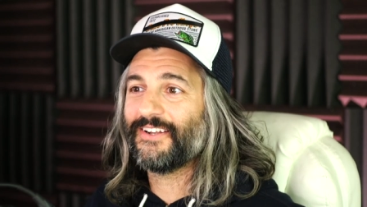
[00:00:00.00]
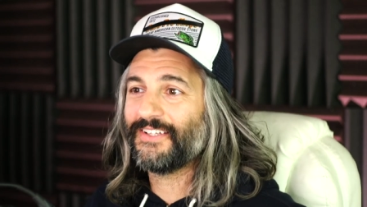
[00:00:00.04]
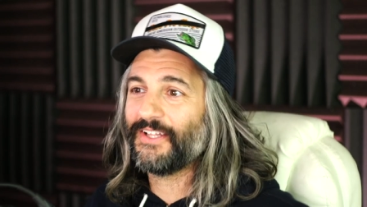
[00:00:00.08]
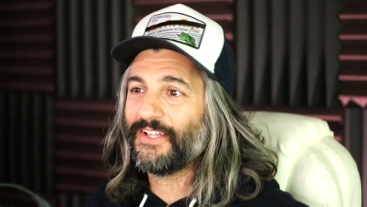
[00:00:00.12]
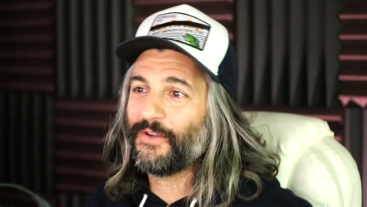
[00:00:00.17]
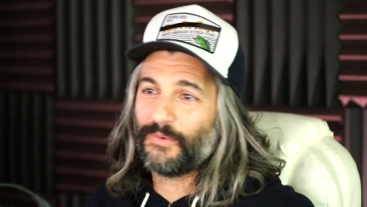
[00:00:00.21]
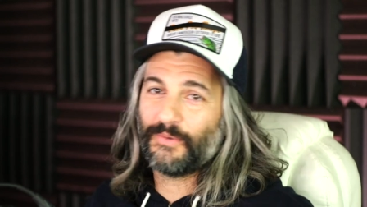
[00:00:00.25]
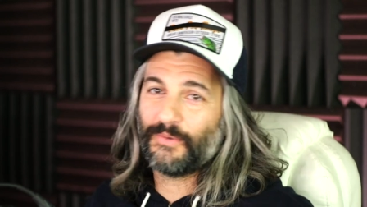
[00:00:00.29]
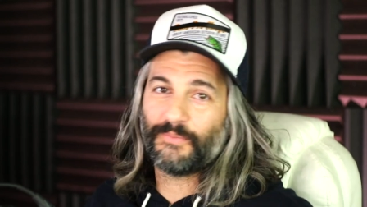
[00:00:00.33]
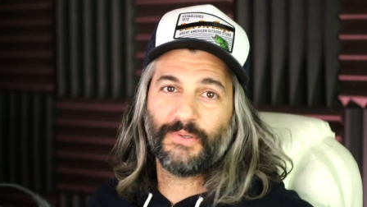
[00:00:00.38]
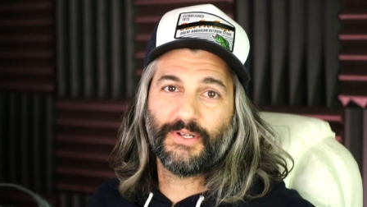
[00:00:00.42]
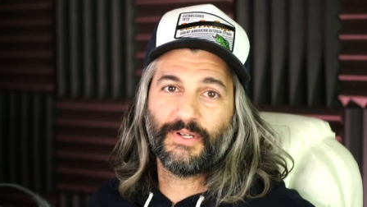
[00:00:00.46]
and
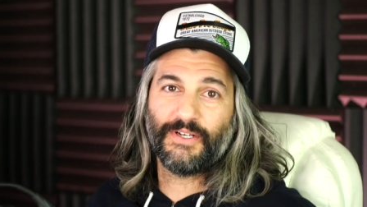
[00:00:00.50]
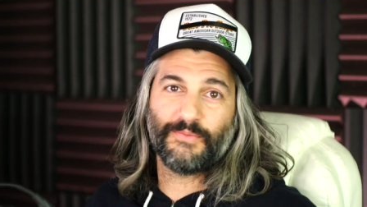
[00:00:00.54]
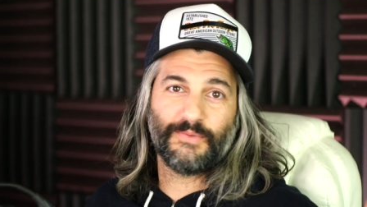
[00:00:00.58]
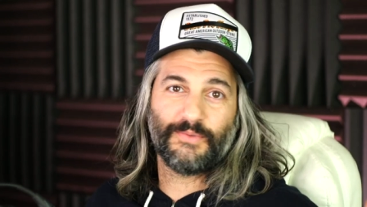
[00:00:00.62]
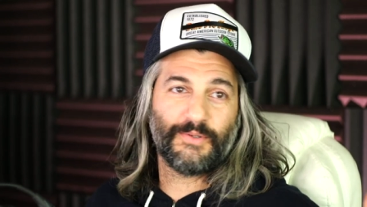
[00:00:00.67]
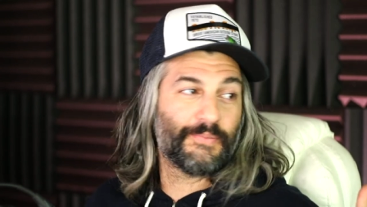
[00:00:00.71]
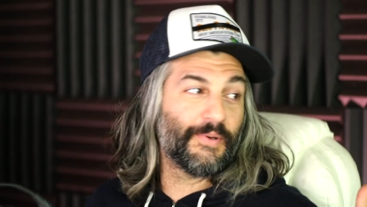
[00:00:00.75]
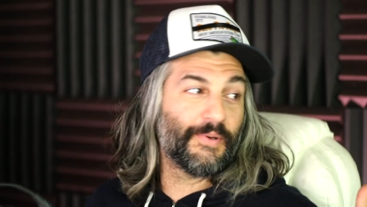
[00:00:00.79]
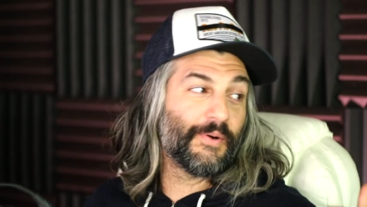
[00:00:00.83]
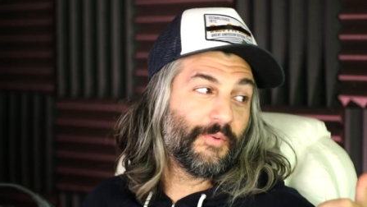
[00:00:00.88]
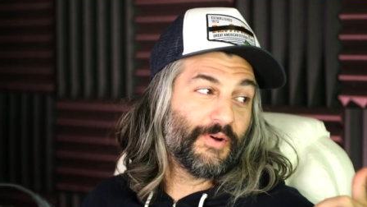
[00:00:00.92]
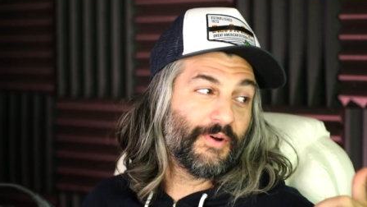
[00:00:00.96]
then we'll put
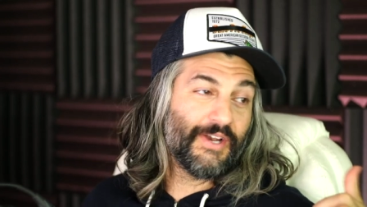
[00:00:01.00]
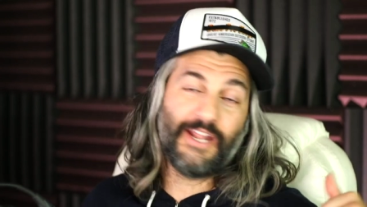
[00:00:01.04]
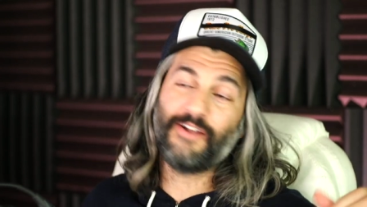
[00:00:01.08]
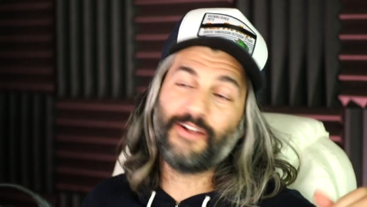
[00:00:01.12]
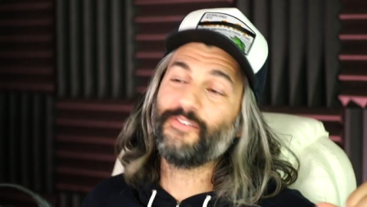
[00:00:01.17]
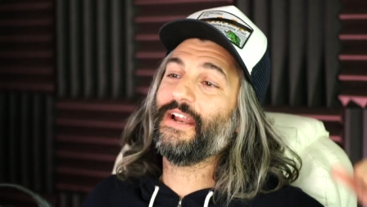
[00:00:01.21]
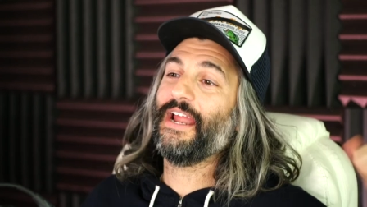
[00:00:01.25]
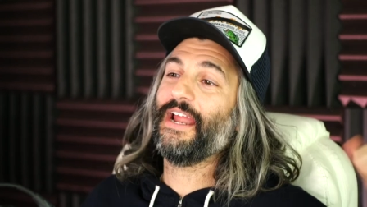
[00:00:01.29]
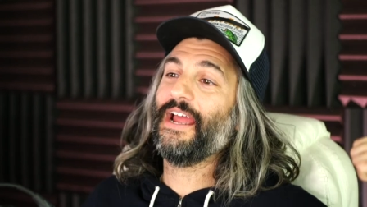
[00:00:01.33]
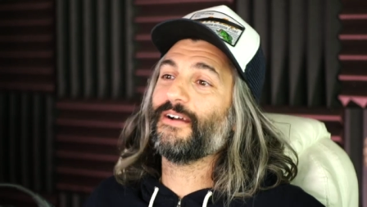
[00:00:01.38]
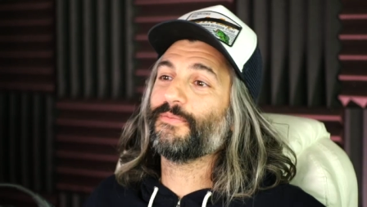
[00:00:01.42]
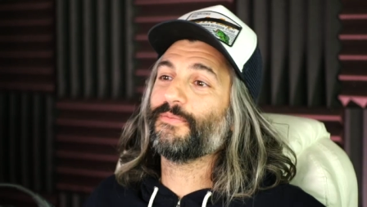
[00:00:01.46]

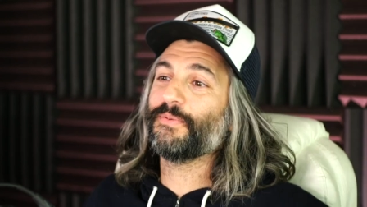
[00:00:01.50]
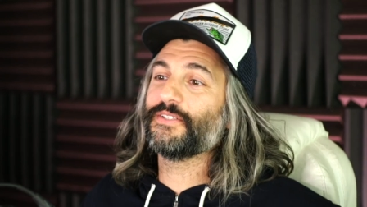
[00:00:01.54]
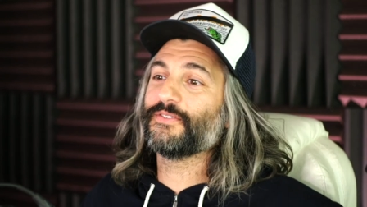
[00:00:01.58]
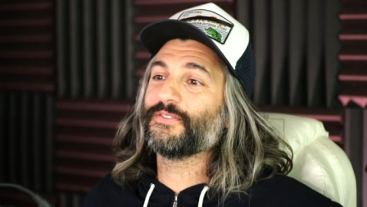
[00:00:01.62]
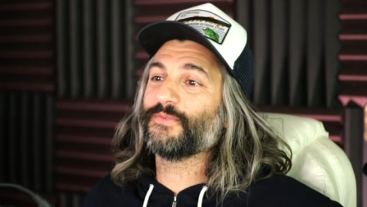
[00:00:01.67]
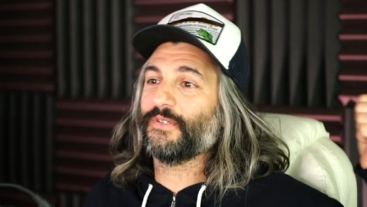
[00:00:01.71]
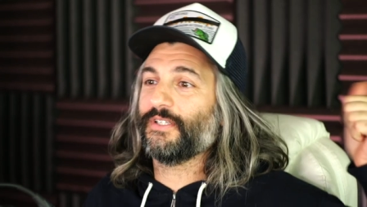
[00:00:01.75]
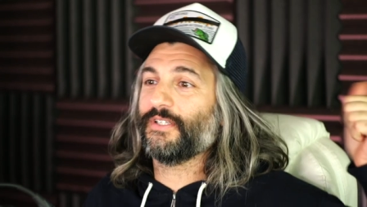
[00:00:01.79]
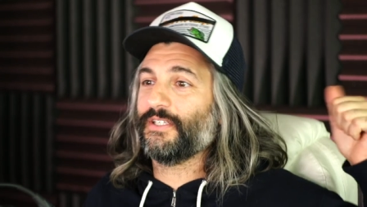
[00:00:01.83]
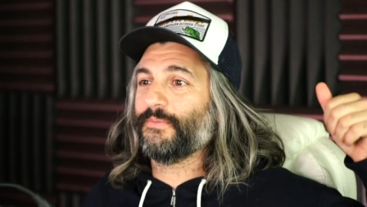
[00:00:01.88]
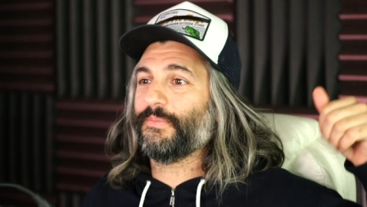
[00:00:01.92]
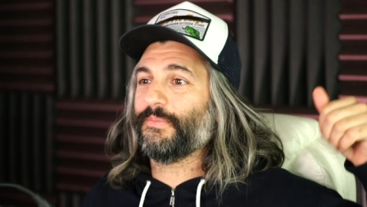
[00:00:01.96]
whatever happens,
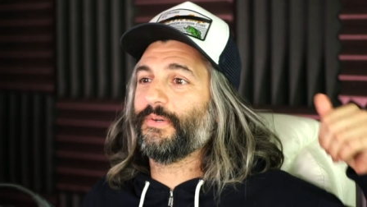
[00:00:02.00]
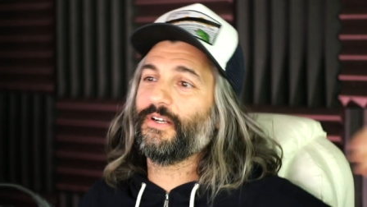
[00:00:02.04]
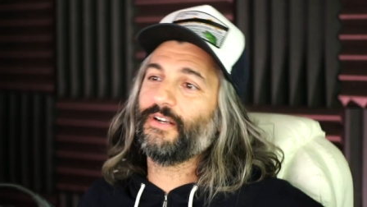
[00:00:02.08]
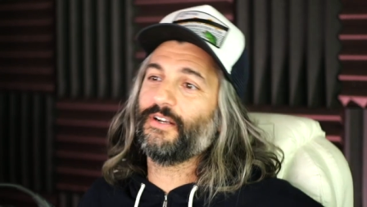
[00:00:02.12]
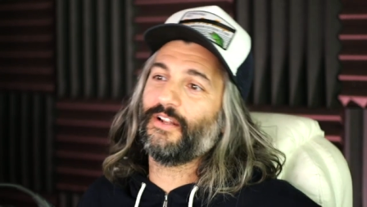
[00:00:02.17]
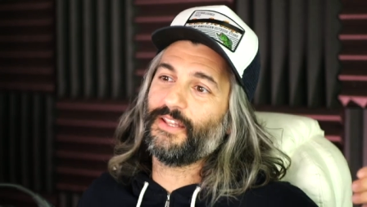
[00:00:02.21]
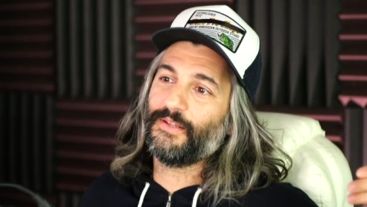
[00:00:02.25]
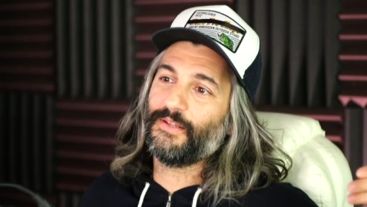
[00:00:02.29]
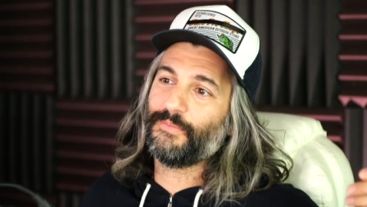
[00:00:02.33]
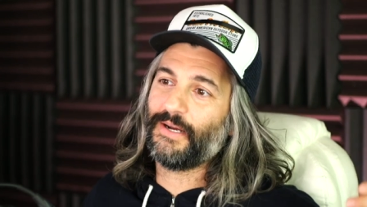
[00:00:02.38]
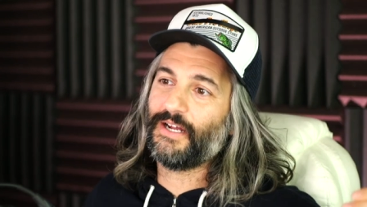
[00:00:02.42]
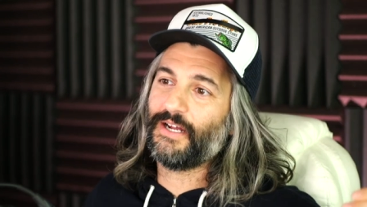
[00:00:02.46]
we're gonna put it
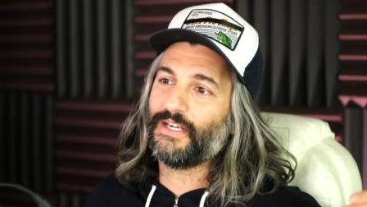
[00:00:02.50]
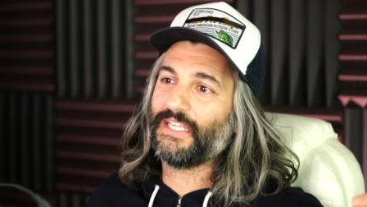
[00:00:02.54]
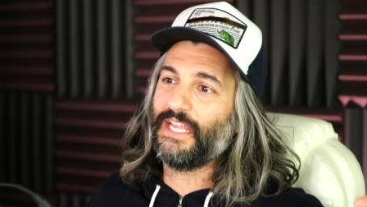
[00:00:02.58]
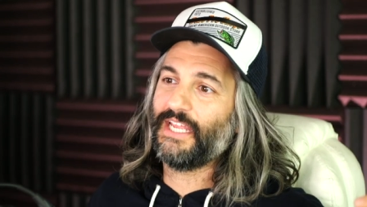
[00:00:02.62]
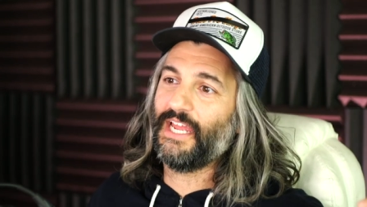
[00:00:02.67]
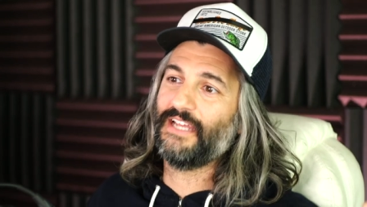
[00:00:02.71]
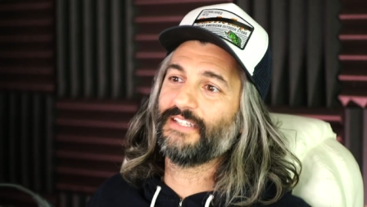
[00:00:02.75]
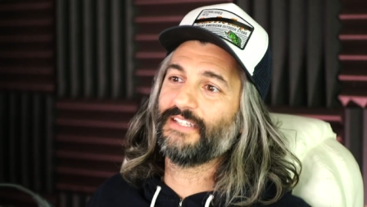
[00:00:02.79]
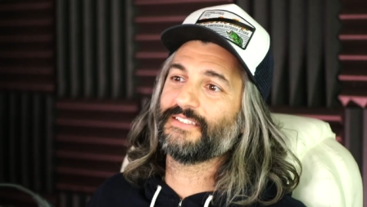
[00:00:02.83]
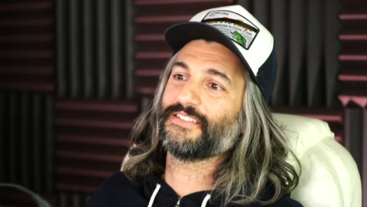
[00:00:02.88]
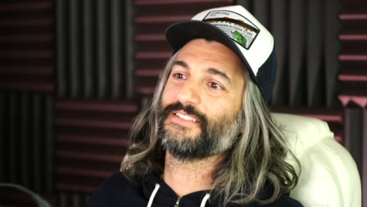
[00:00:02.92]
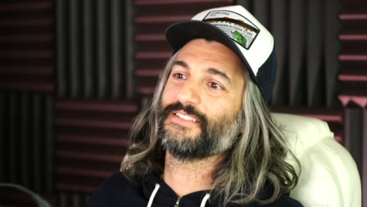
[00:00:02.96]
on the
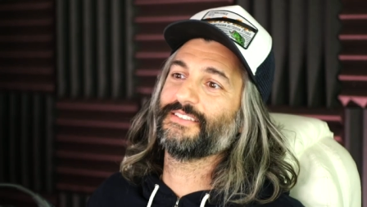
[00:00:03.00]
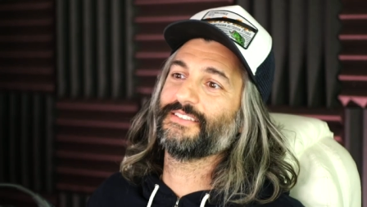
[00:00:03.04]
podcast.